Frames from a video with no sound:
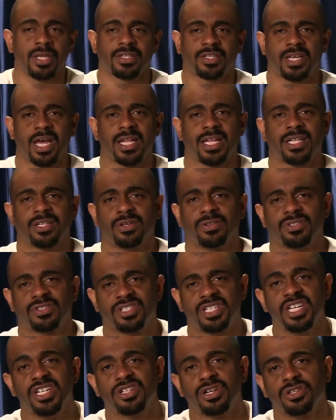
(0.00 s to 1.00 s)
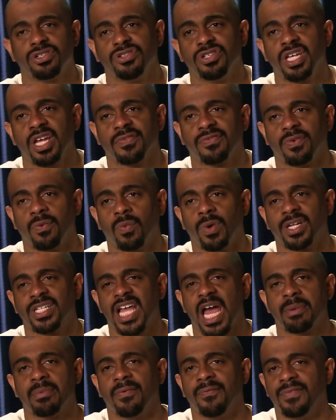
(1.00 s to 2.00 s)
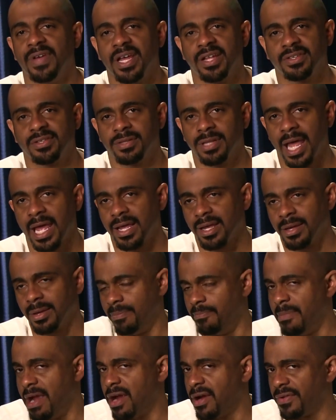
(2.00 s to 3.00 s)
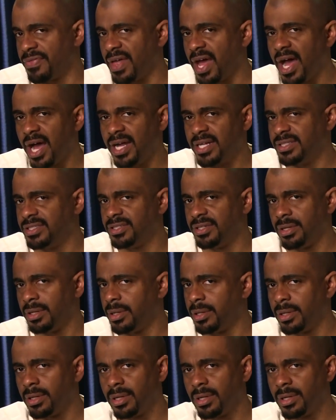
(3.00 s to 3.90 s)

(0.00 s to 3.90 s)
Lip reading: It's kind of like those T-shirts you get for one-time events like marathons.